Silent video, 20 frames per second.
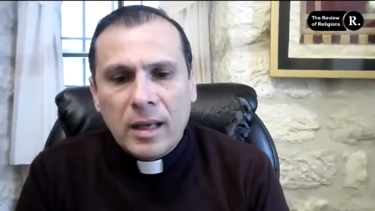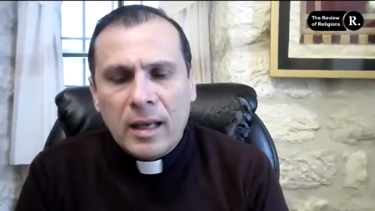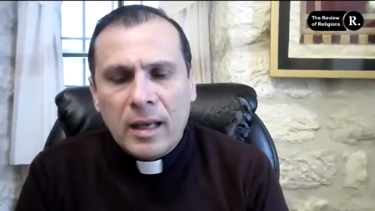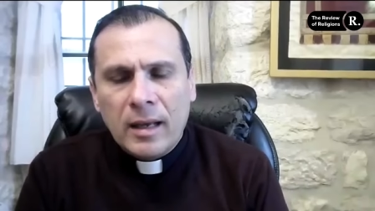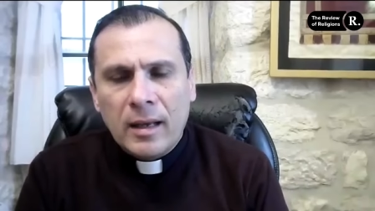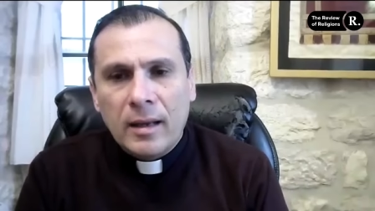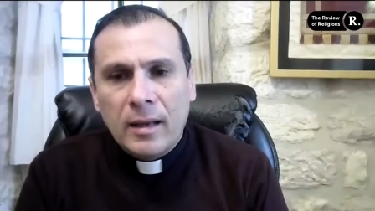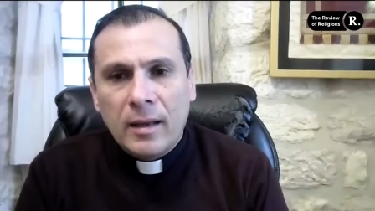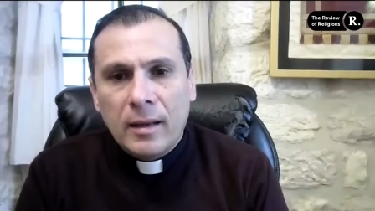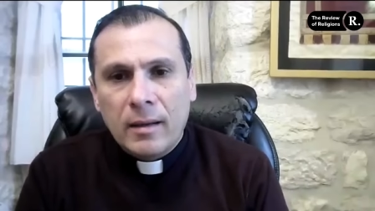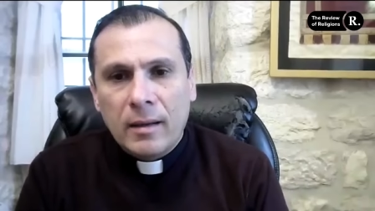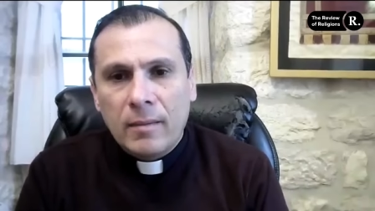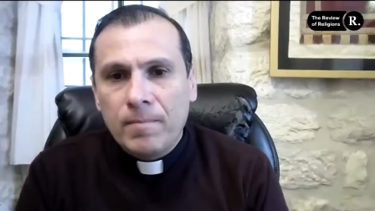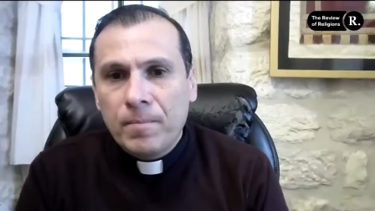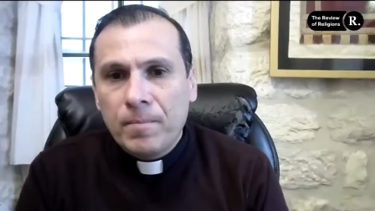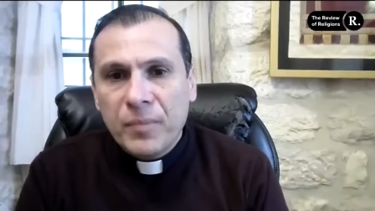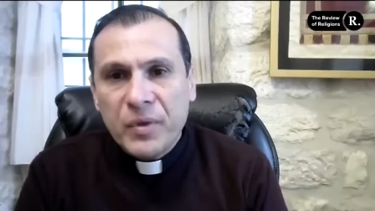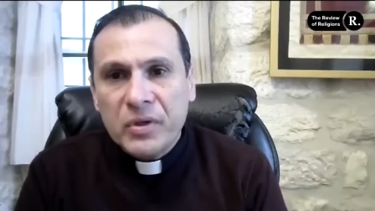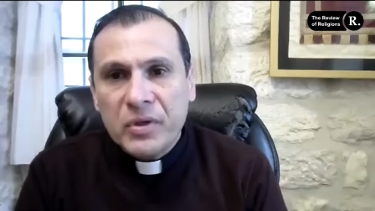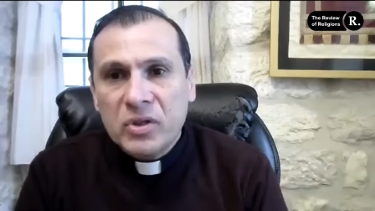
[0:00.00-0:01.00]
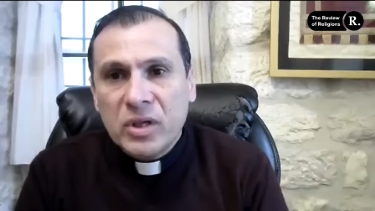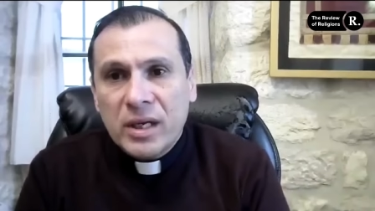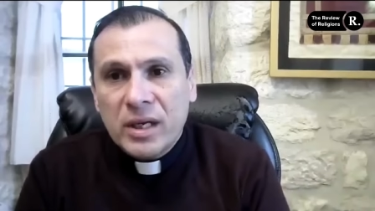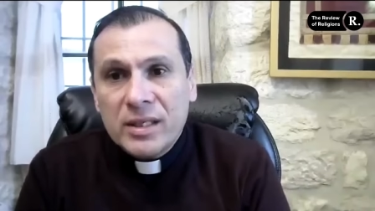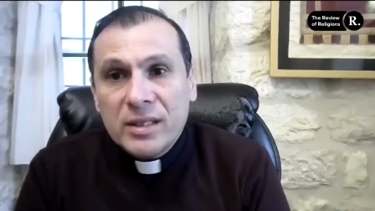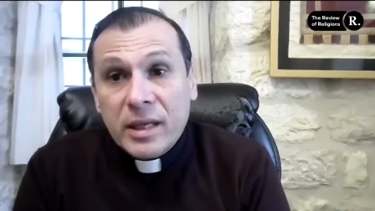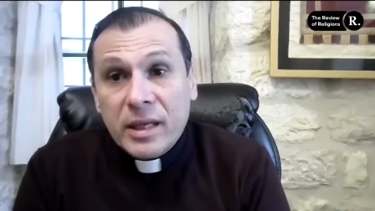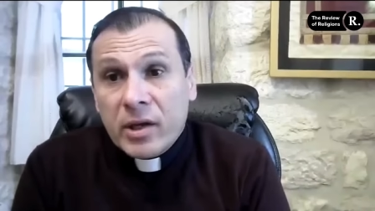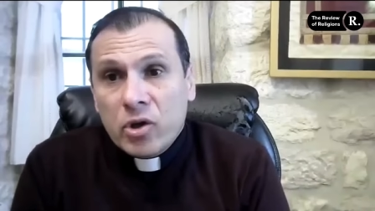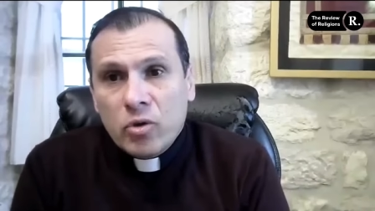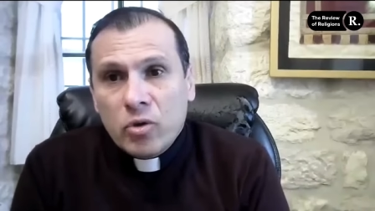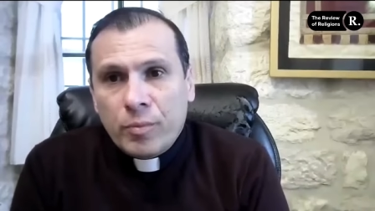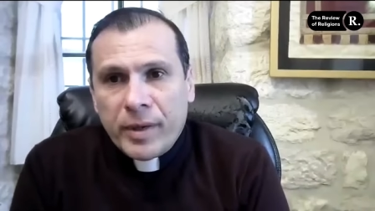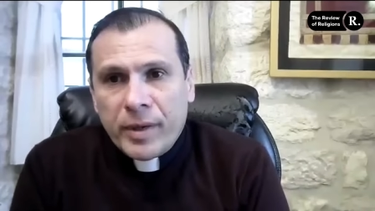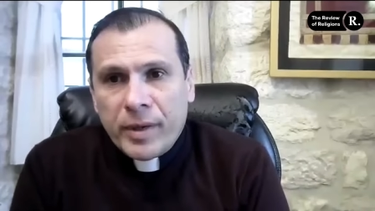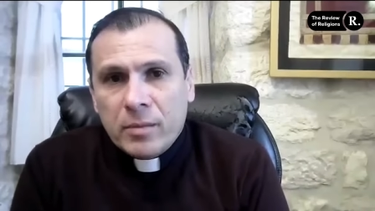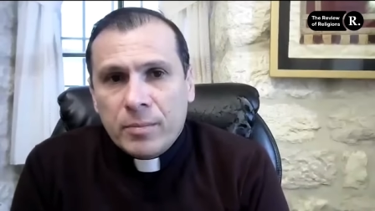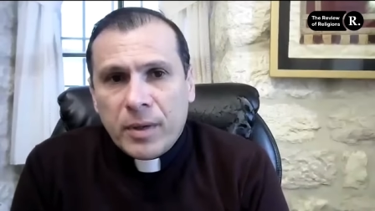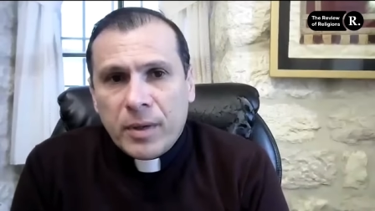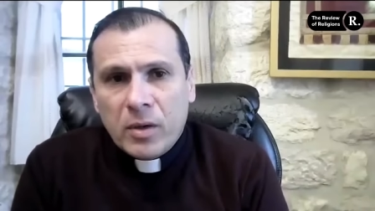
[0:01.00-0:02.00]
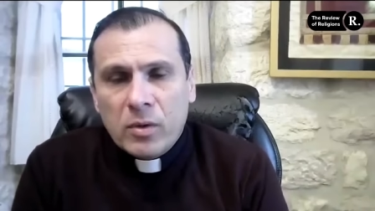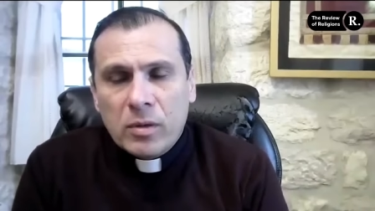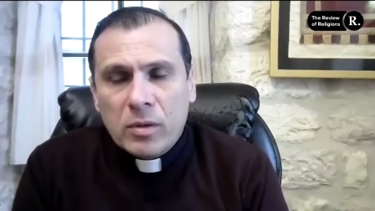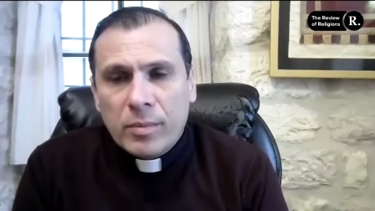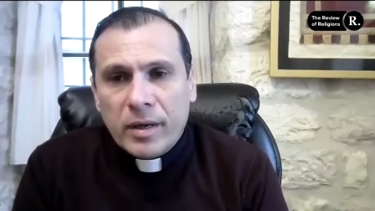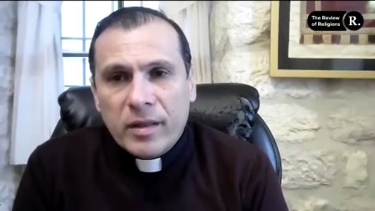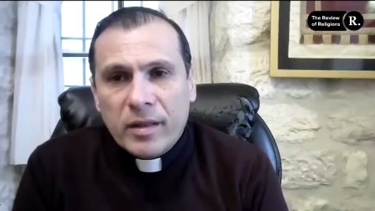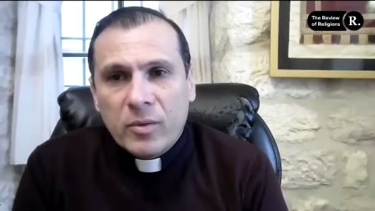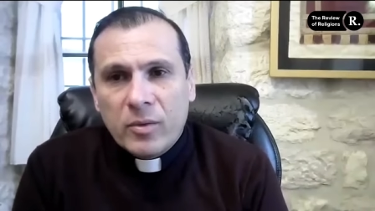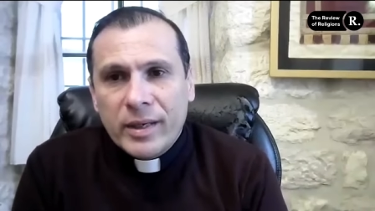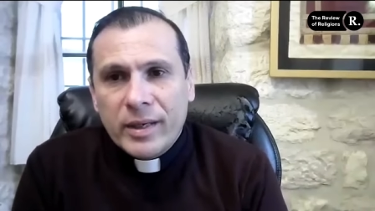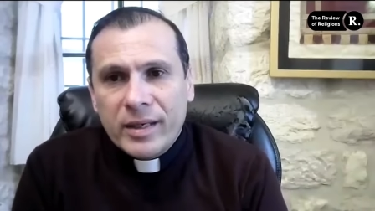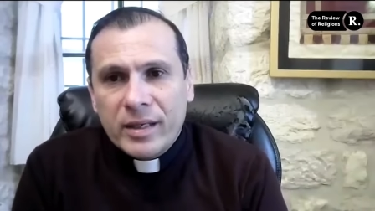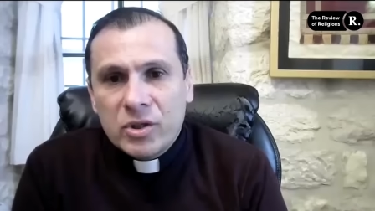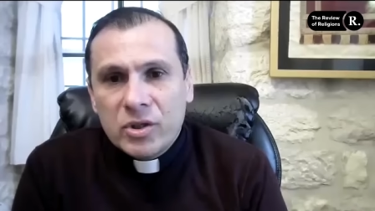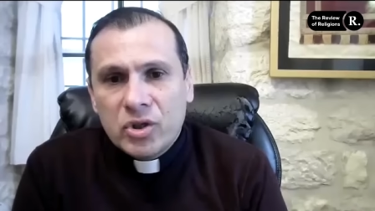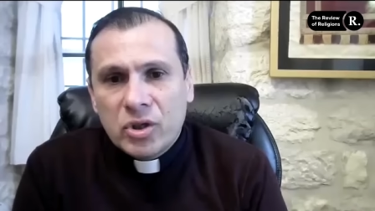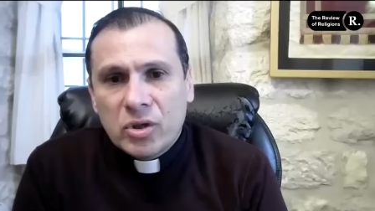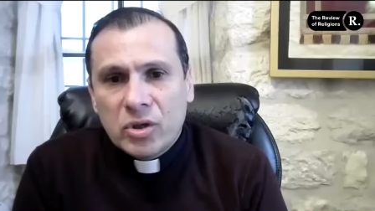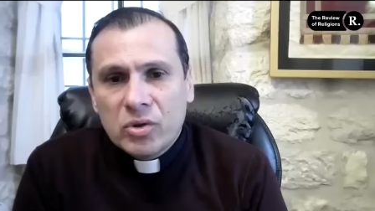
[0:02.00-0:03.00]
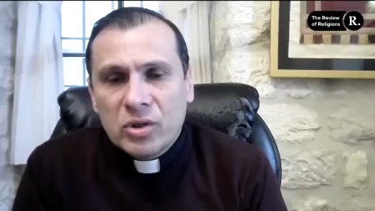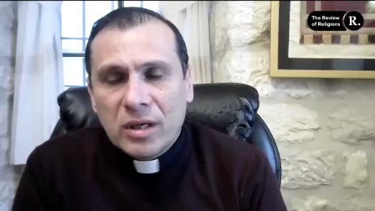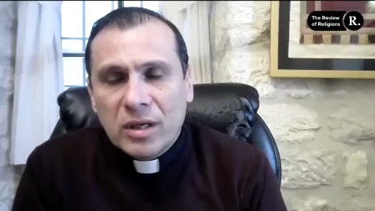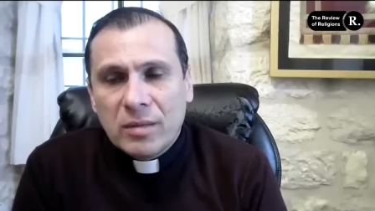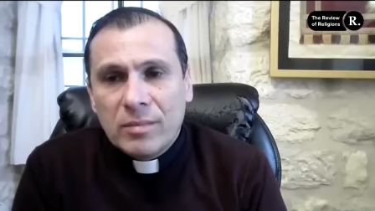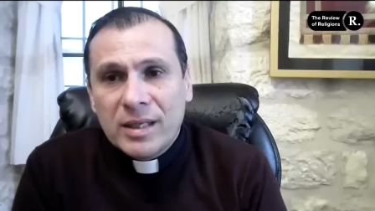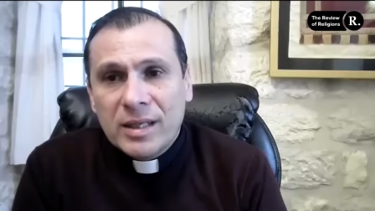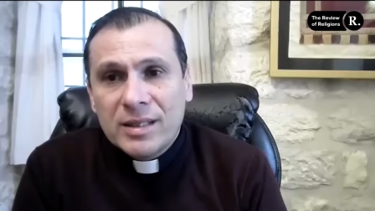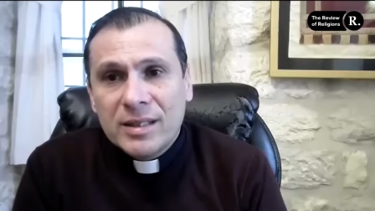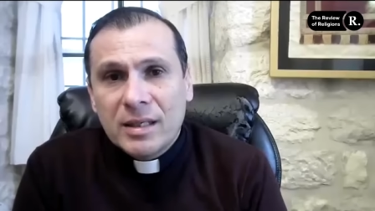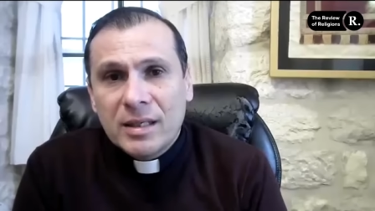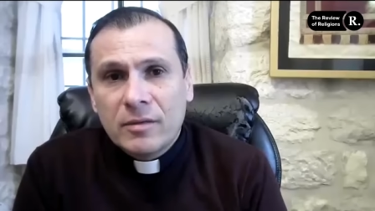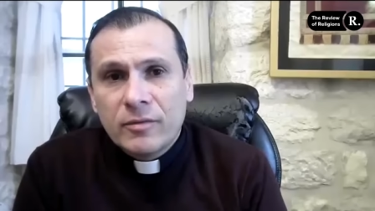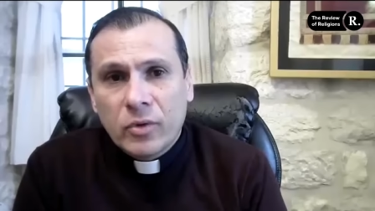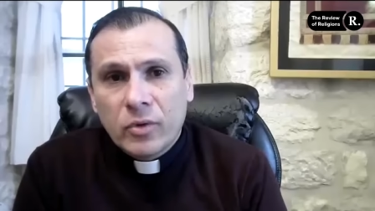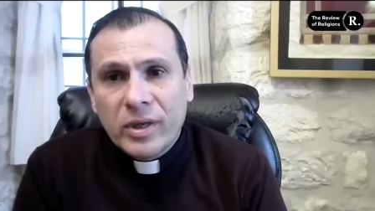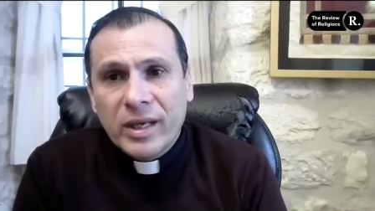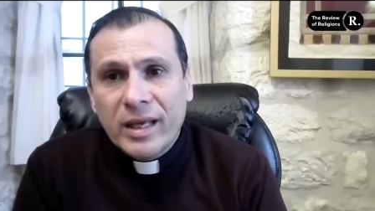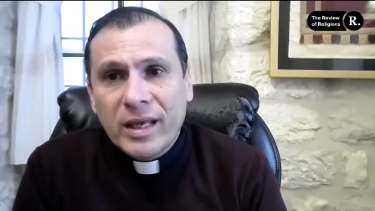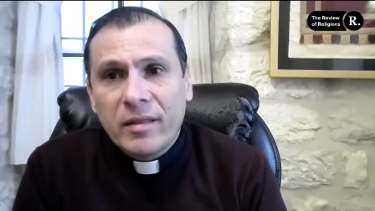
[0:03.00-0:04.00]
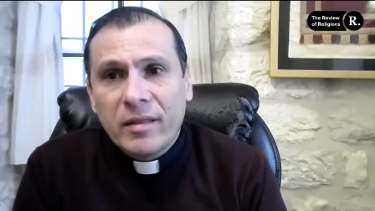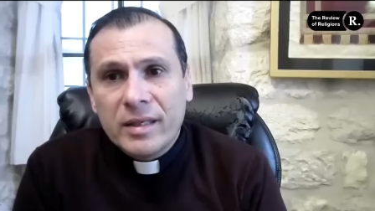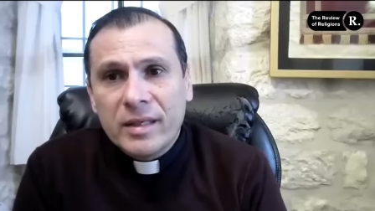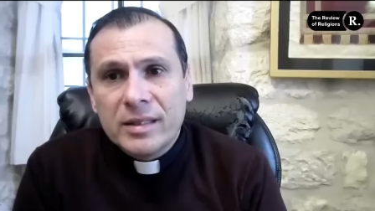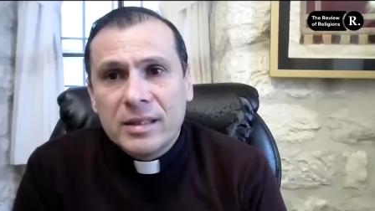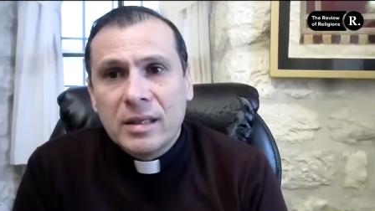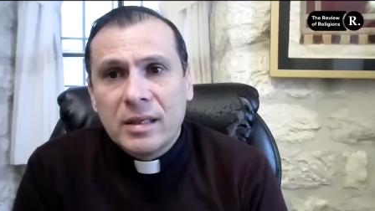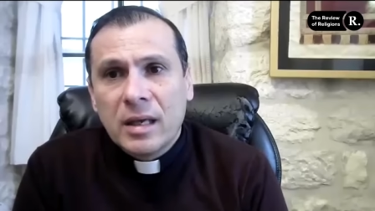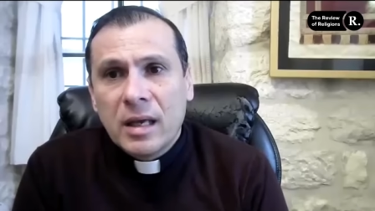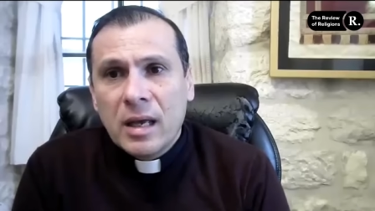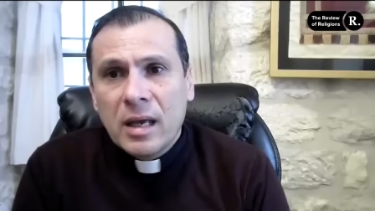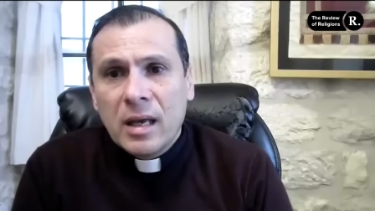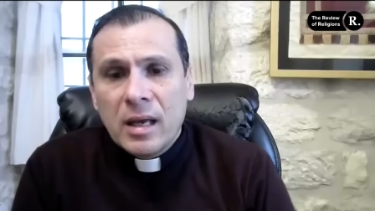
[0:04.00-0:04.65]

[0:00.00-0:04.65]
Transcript: Uh, Israel is an occupying power, by the way, in East Jerusalem. Let's not forget this.